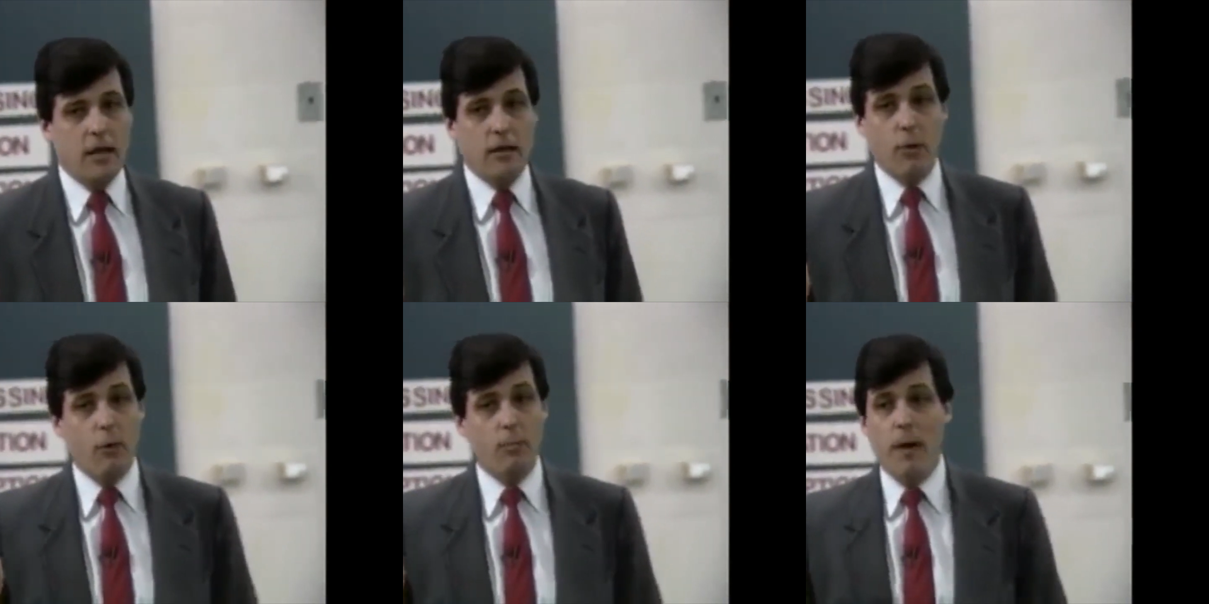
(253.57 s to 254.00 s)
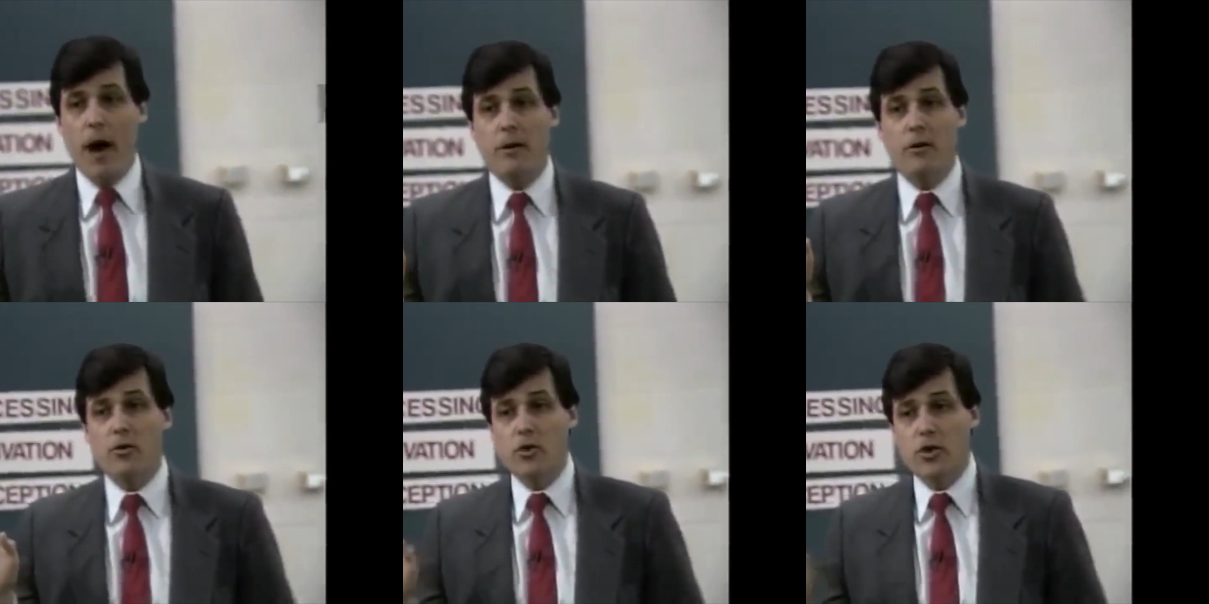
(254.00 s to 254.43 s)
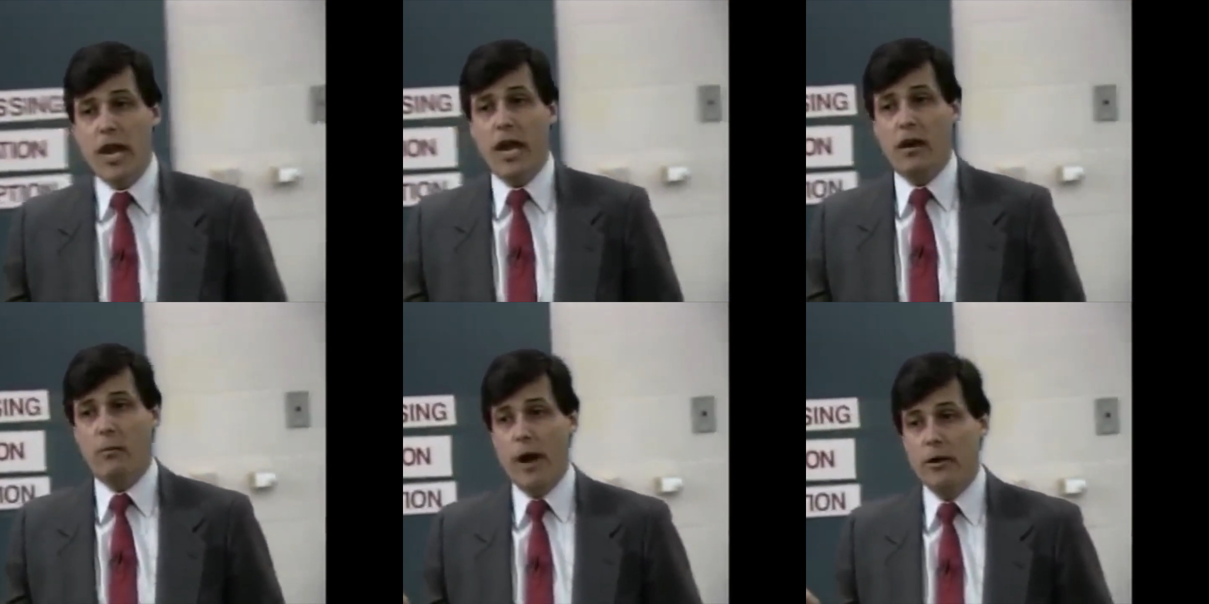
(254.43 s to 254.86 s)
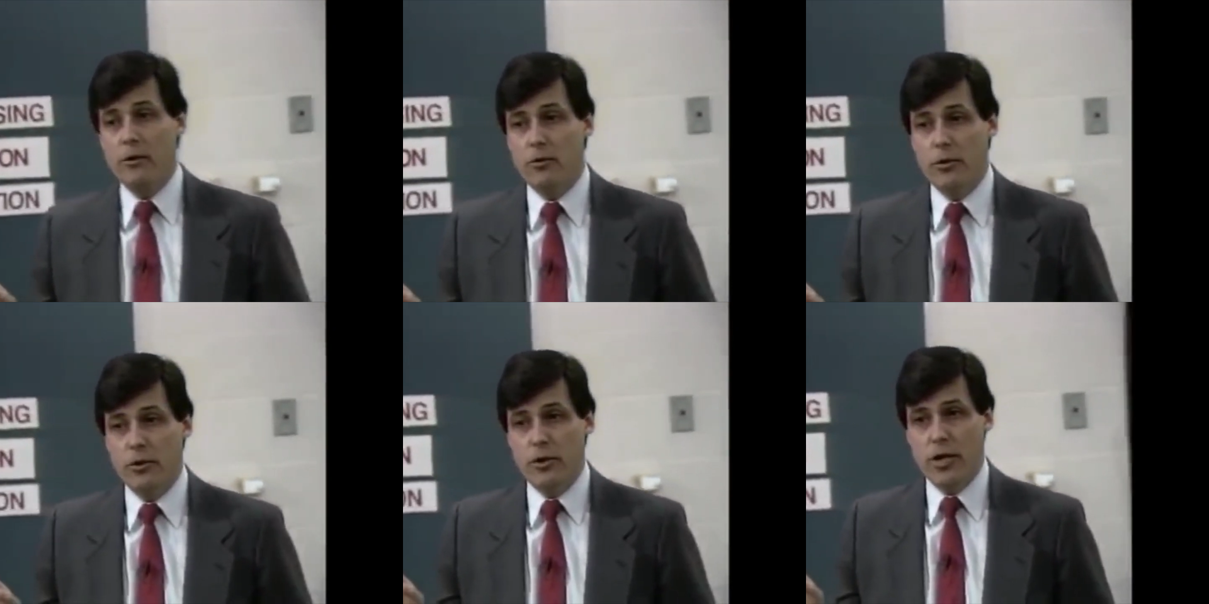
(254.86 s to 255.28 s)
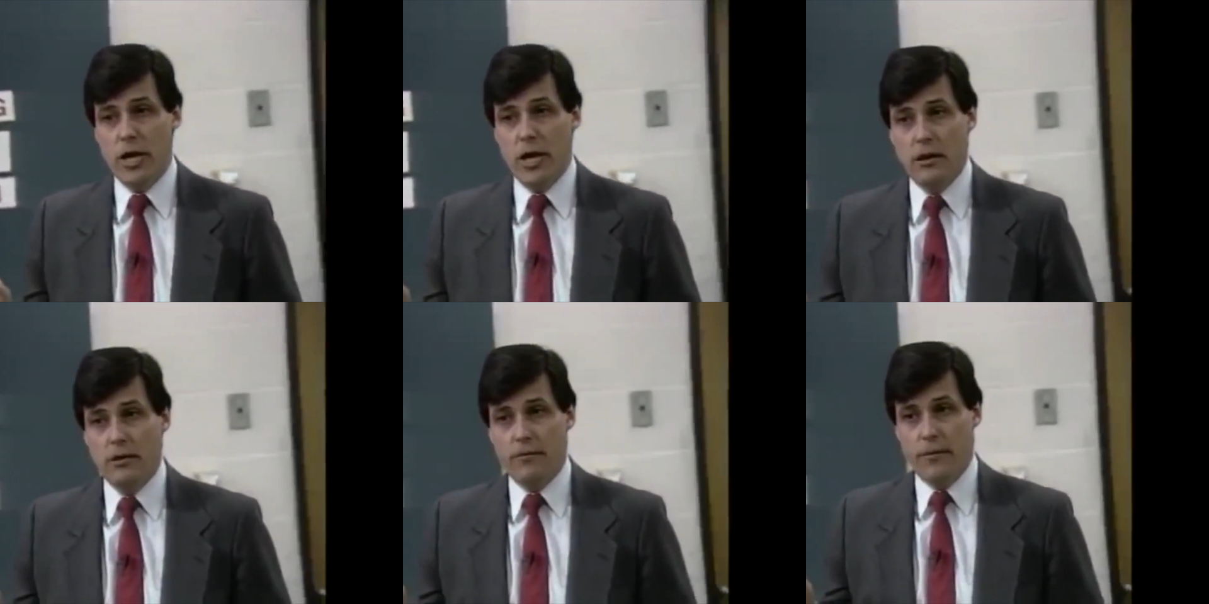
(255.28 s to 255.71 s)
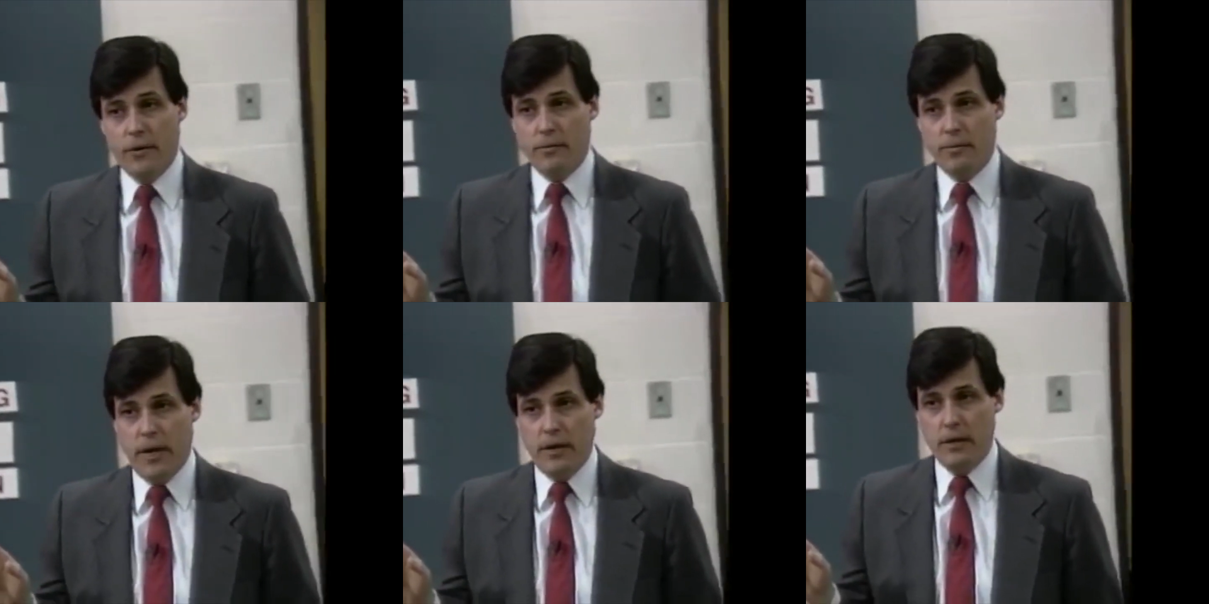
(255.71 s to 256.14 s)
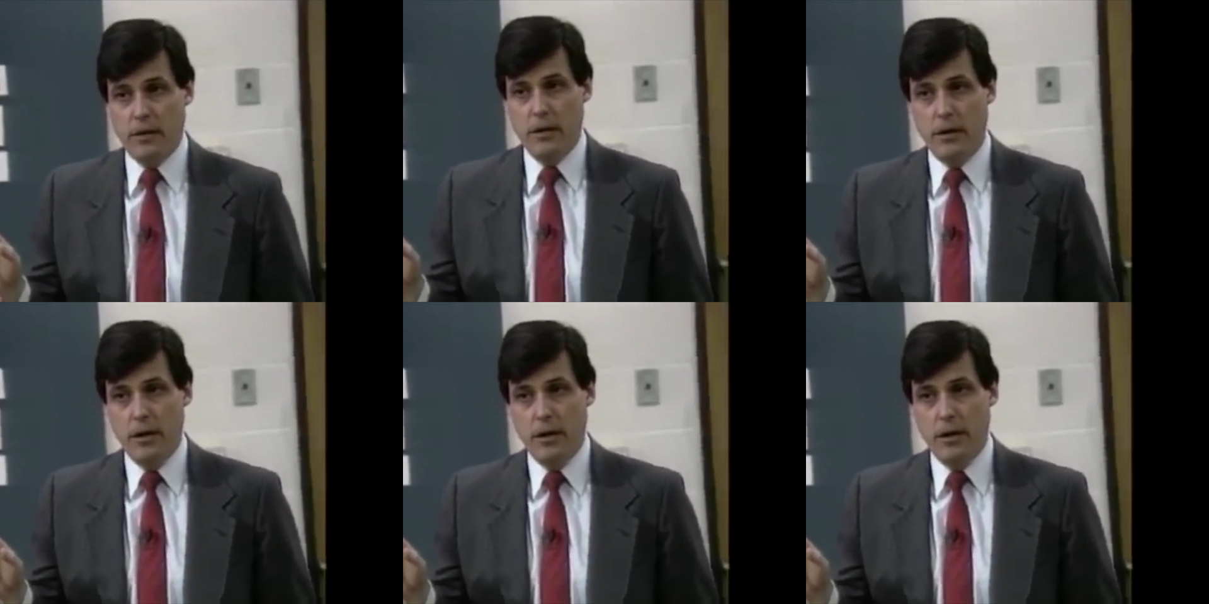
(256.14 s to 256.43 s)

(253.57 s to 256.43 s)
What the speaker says: and you won't understand why you couldn't see it in the first place.